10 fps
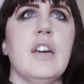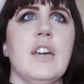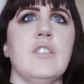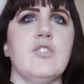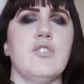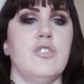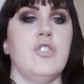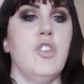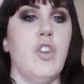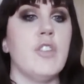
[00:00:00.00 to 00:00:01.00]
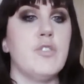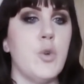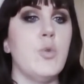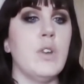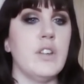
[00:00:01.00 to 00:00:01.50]
it's just another
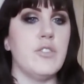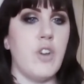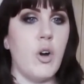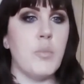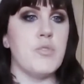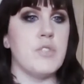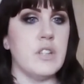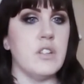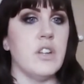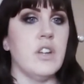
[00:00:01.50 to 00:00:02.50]
tool in your armory